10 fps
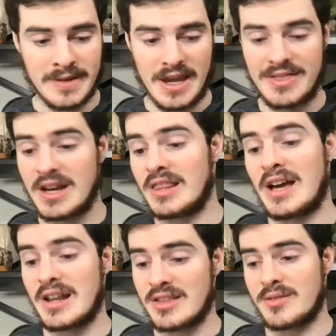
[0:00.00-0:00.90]
And then a
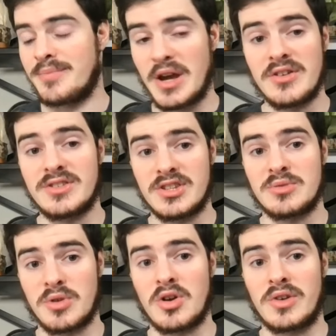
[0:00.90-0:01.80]
lot of the comparisons
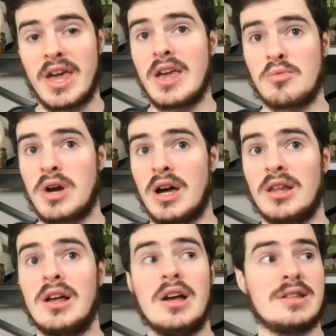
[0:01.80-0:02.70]
were, okay,
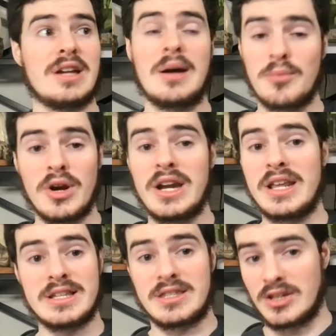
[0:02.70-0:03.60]
well, Tom Brady
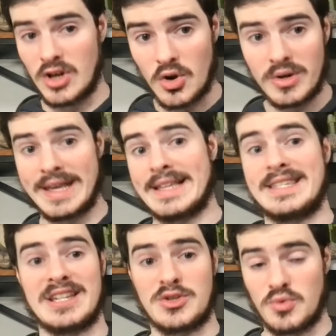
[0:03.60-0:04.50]
is the GOAT. He has
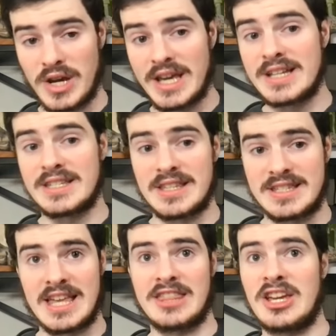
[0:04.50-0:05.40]
6 rings and this,
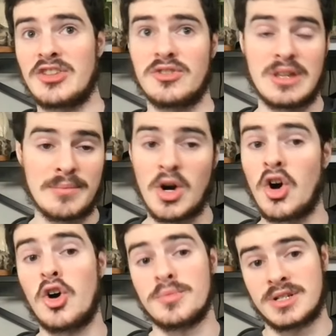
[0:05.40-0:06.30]
that, and the other. And then
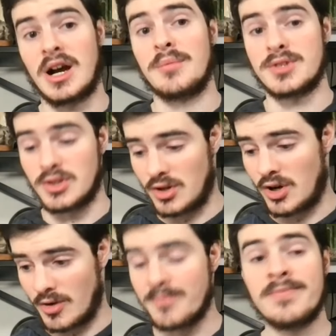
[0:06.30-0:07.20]
Mahomes comes
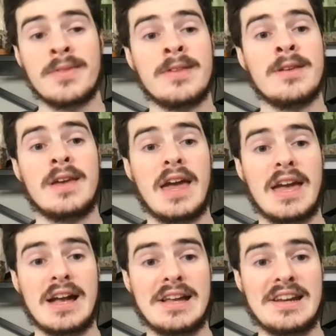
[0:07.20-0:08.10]
along.
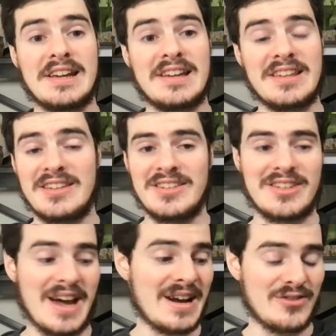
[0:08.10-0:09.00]
And you
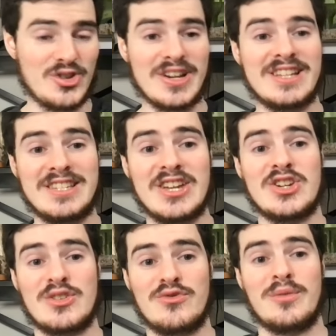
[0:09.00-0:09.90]
kind of
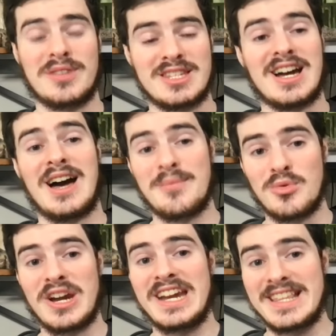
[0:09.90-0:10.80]
transition from the Tom
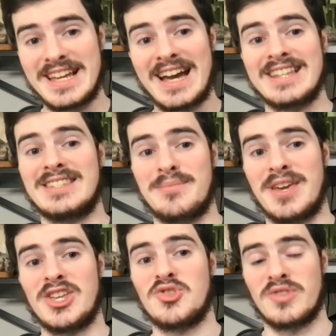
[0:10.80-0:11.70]
Brady dynasty
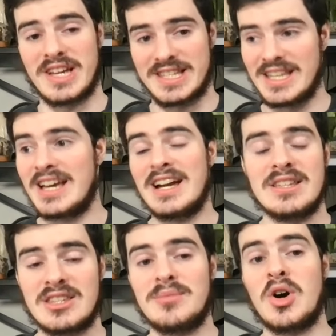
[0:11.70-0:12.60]
Patriots
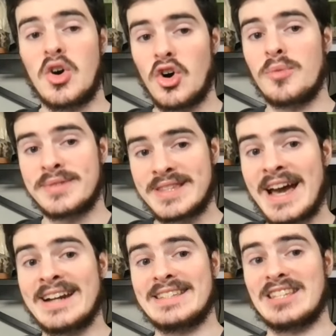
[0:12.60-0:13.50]
to the Mahomes
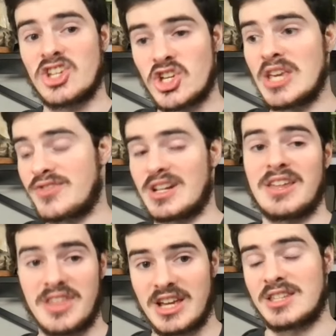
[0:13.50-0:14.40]
dynasty Chiefs, and I
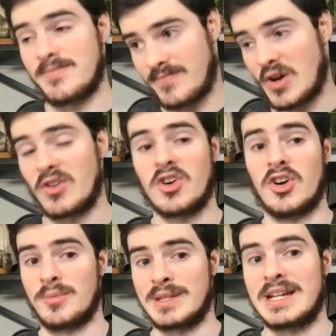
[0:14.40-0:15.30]
think it's fair to call
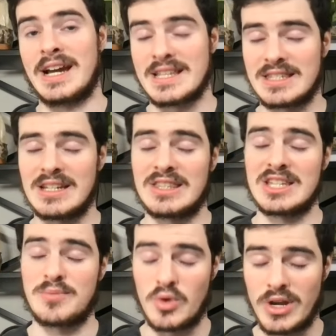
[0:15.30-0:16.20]
them a dynasty at
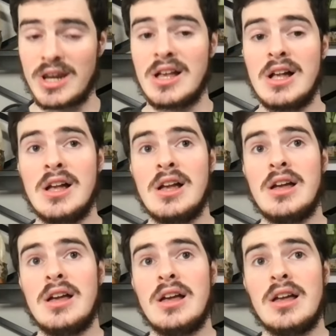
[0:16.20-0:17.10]
this point.
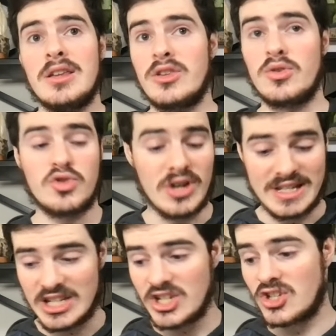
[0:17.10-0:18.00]
you
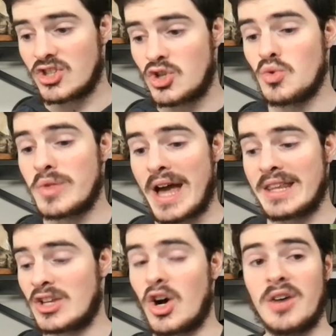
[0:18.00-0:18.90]
transition to that, and
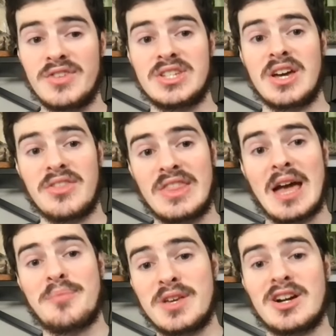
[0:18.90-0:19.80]
then all of a sudden
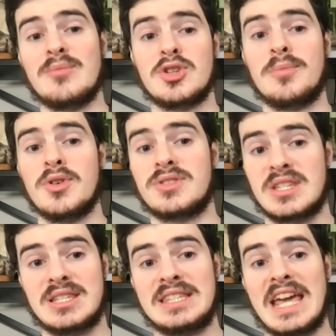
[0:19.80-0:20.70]
that becomes almost the
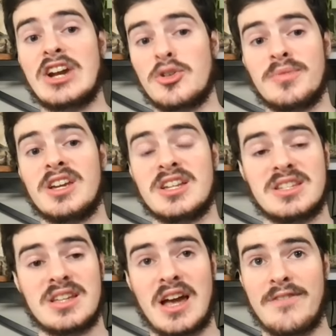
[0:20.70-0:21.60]
standard,
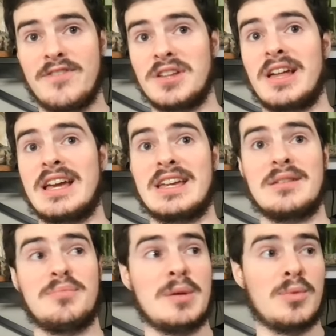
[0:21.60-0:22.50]
because I feel like
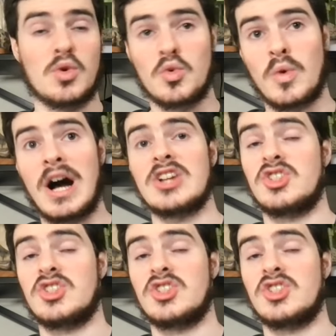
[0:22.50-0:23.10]
people who watch